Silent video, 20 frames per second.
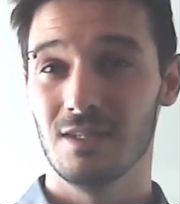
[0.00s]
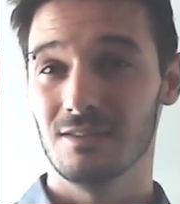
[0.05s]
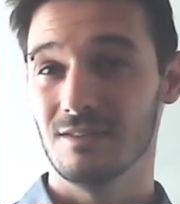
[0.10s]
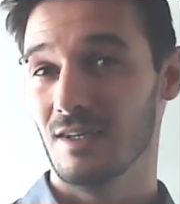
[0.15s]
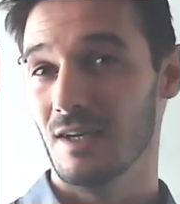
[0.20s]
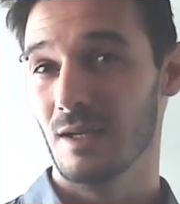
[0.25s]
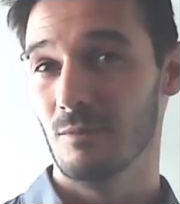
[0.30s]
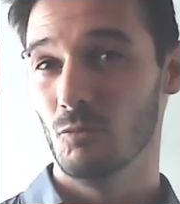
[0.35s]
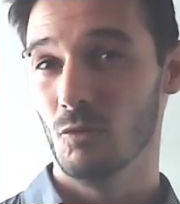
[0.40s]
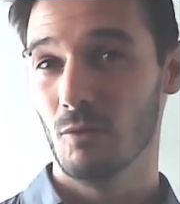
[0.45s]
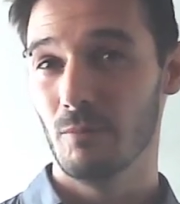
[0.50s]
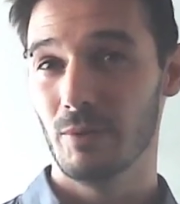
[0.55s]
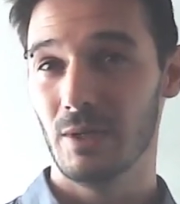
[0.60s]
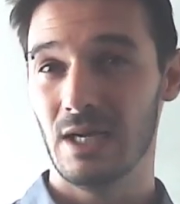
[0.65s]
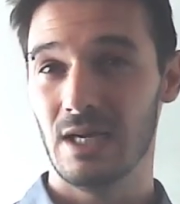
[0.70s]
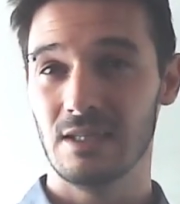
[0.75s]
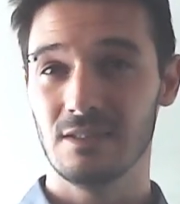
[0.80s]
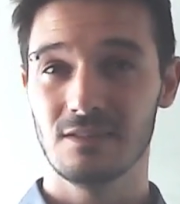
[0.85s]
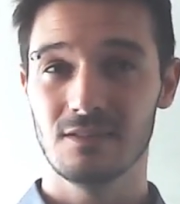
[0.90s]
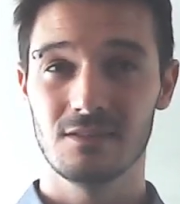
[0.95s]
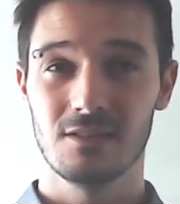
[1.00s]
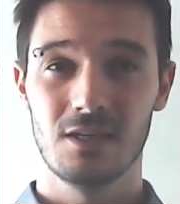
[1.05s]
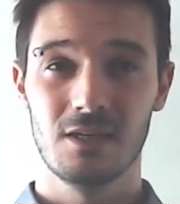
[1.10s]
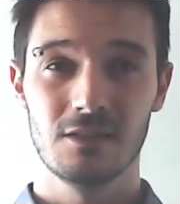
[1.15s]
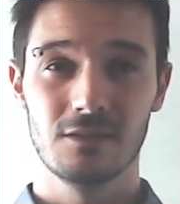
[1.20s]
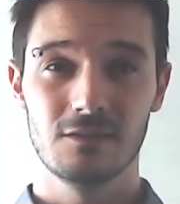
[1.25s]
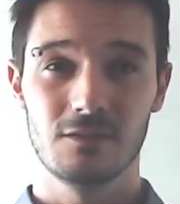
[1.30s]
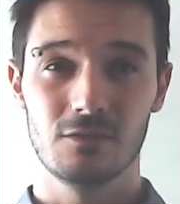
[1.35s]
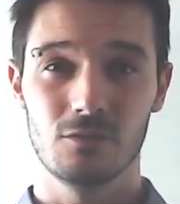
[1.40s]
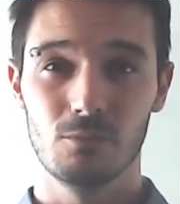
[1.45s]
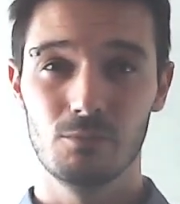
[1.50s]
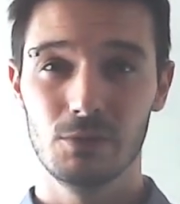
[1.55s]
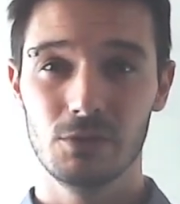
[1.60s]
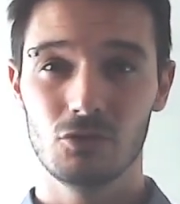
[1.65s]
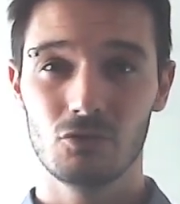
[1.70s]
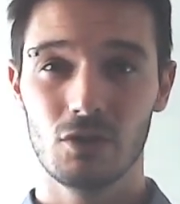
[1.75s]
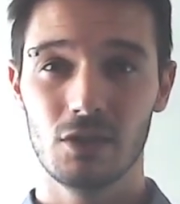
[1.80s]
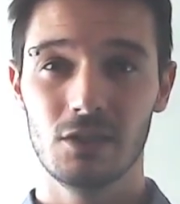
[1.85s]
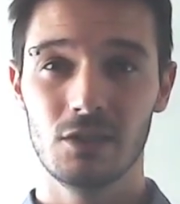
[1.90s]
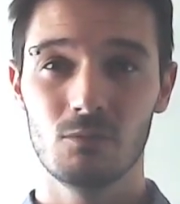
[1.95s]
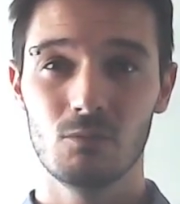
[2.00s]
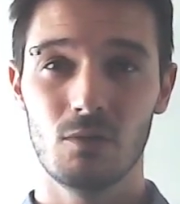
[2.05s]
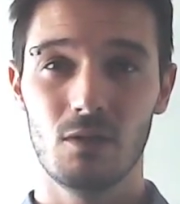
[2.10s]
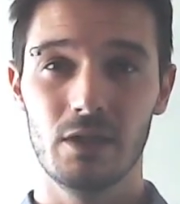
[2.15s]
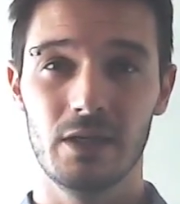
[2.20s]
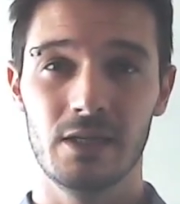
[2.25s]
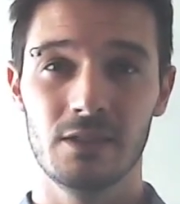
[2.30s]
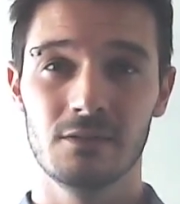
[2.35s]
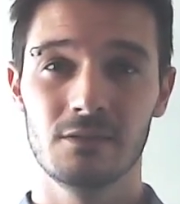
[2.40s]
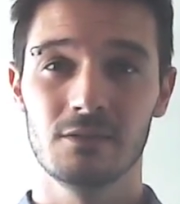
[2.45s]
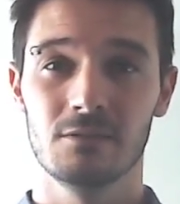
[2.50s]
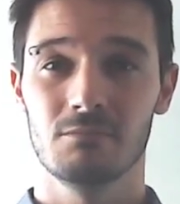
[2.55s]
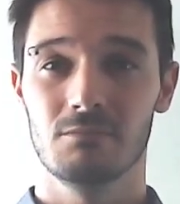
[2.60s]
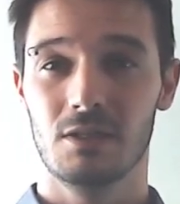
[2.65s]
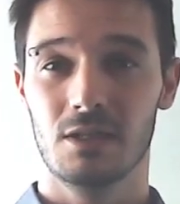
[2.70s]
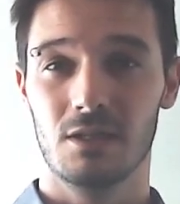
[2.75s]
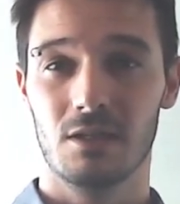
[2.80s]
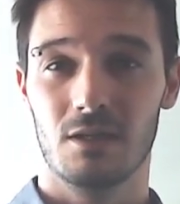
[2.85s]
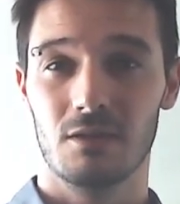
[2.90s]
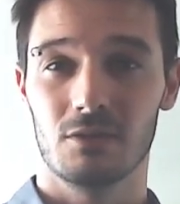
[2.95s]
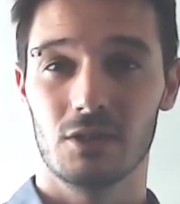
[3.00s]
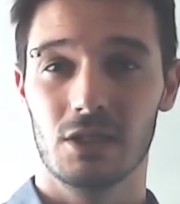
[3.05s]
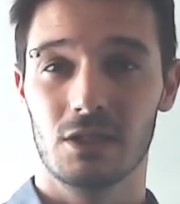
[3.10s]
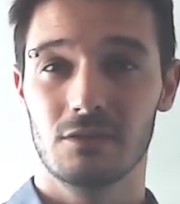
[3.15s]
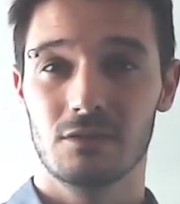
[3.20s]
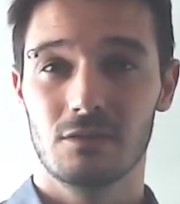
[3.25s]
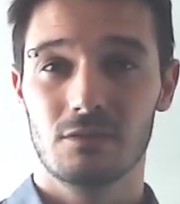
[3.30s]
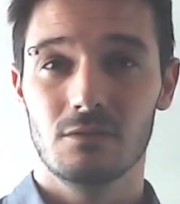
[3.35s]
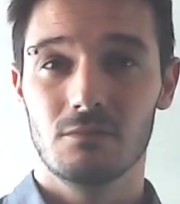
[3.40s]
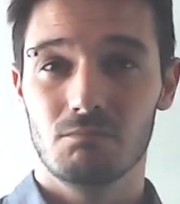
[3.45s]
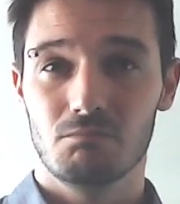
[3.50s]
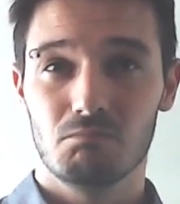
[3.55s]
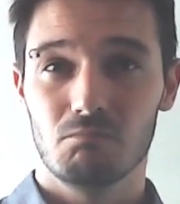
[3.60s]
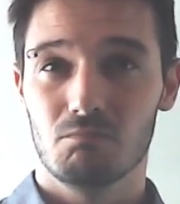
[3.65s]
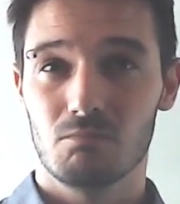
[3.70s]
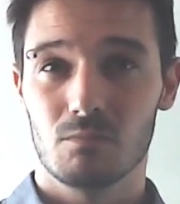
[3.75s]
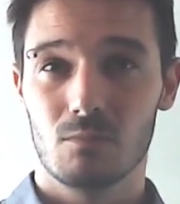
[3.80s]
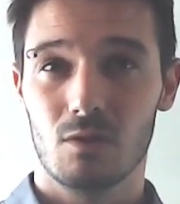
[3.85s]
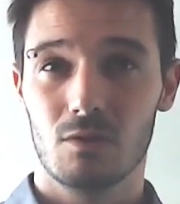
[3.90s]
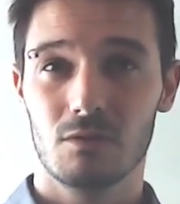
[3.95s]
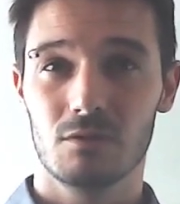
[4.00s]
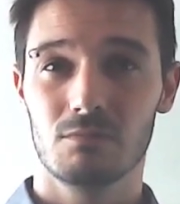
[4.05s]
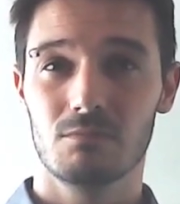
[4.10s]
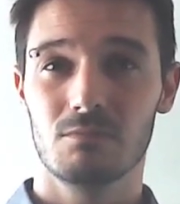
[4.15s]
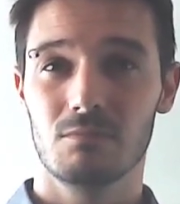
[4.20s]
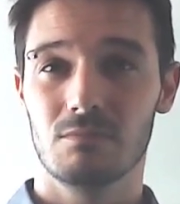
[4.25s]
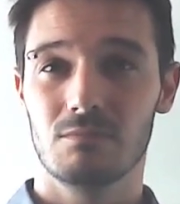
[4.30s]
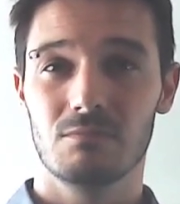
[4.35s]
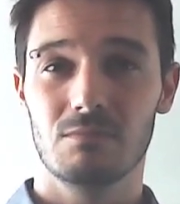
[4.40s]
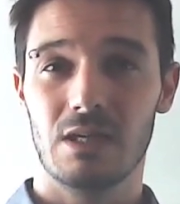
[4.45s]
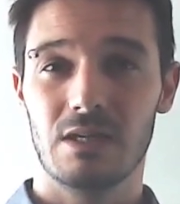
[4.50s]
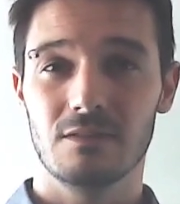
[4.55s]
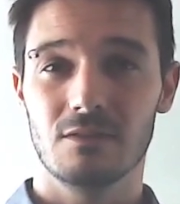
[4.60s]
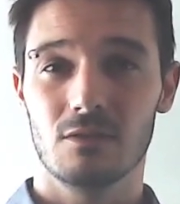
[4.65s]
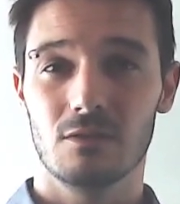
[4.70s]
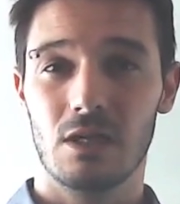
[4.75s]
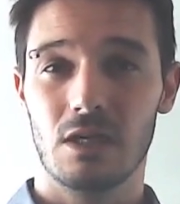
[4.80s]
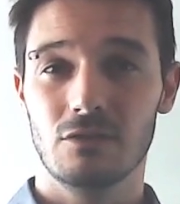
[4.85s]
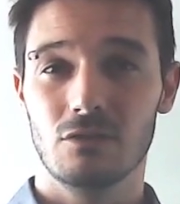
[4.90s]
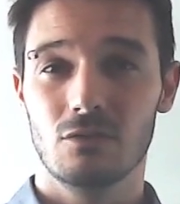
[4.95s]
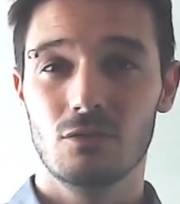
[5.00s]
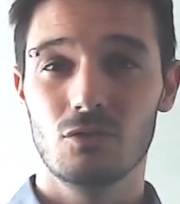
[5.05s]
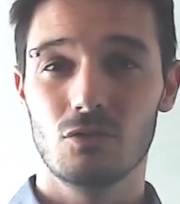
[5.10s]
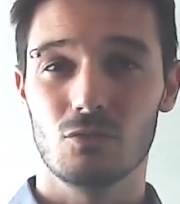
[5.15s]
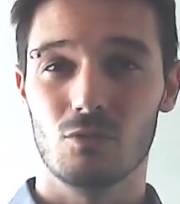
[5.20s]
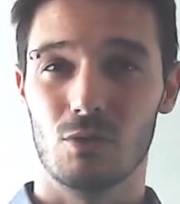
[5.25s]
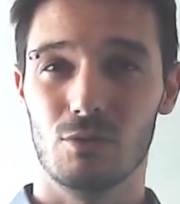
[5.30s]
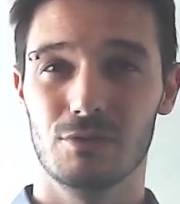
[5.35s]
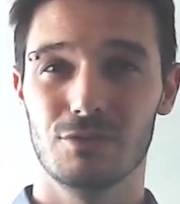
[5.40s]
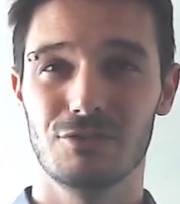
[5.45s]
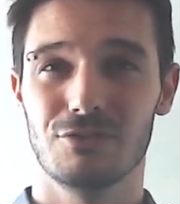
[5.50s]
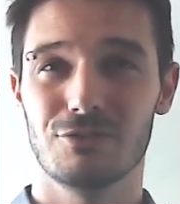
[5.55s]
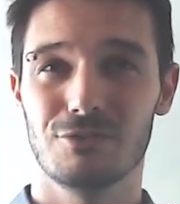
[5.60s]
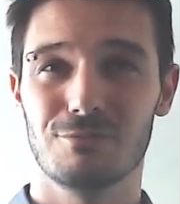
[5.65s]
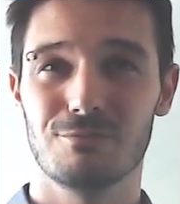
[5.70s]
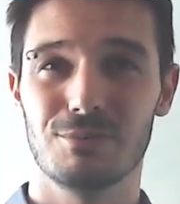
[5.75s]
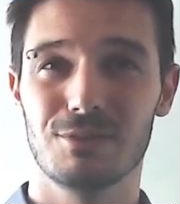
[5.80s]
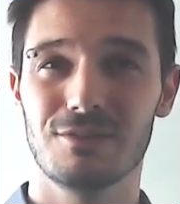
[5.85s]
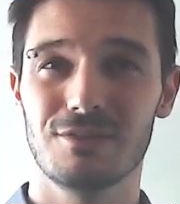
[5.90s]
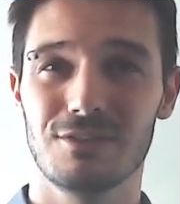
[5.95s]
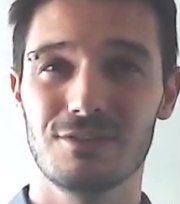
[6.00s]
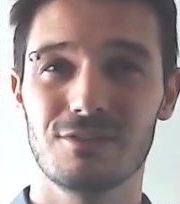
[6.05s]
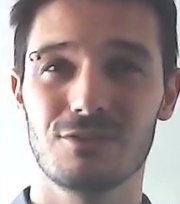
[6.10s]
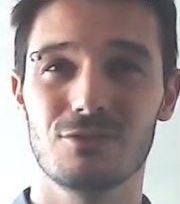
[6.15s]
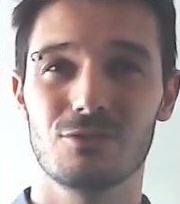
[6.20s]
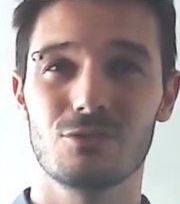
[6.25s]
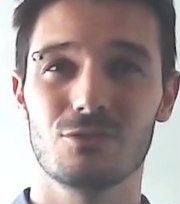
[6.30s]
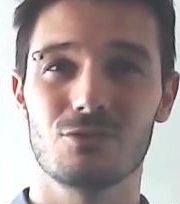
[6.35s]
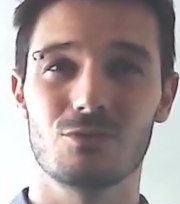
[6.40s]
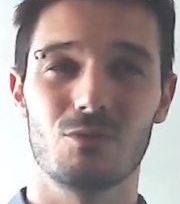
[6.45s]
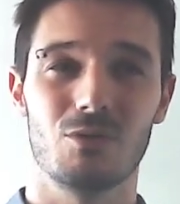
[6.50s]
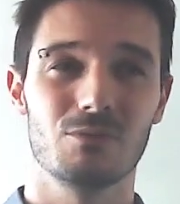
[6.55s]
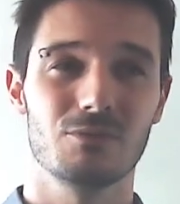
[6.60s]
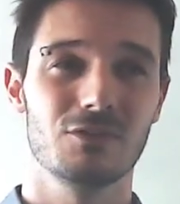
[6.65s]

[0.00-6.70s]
Time will pass. Stupid trading will end and I'll get to work as usual. It's just business as usual.